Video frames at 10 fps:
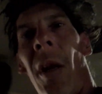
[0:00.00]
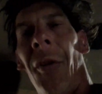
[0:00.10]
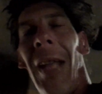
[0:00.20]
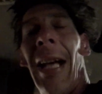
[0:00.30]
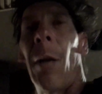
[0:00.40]
A
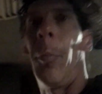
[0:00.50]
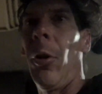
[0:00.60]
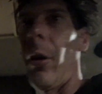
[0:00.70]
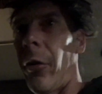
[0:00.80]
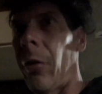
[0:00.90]
stack of
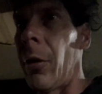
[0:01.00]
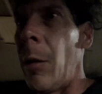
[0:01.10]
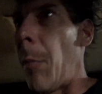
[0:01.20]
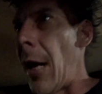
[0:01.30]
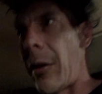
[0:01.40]
books
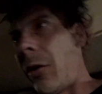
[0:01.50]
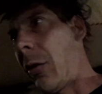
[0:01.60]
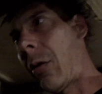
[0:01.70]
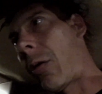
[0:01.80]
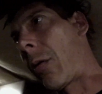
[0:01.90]
in
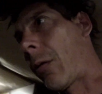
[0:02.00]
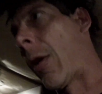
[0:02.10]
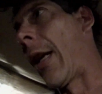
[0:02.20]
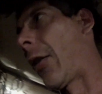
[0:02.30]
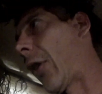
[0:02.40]
boxes
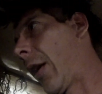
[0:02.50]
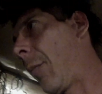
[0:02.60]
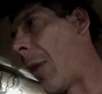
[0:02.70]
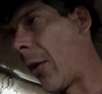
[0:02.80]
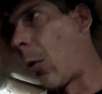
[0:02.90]
right outside
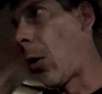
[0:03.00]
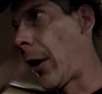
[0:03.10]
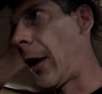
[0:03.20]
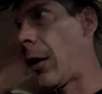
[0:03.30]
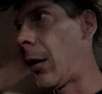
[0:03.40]
my door
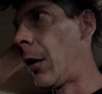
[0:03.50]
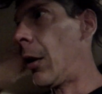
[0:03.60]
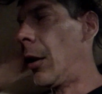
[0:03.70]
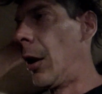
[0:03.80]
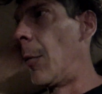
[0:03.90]
here,
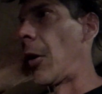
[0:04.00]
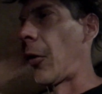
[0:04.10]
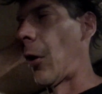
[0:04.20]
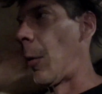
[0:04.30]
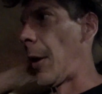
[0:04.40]

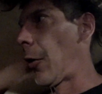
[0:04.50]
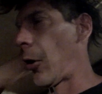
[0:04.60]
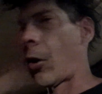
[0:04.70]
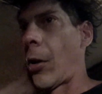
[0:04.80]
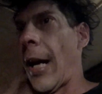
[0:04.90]
amongst all my other
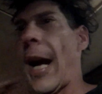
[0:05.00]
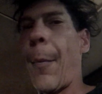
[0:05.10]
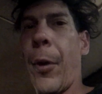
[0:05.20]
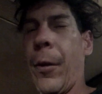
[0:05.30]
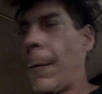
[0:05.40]
crap
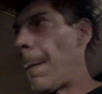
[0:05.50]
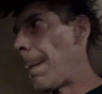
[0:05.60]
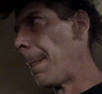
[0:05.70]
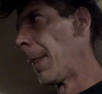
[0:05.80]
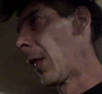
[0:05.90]

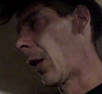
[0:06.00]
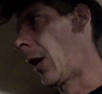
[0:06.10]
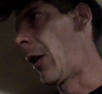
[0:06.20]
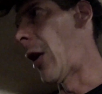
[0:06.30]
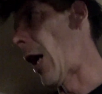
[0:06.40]

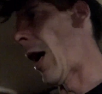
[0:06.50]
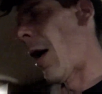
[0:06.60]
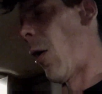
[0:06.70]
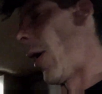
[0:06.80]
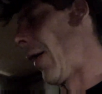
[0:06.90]
that I
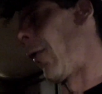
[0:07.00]
don't have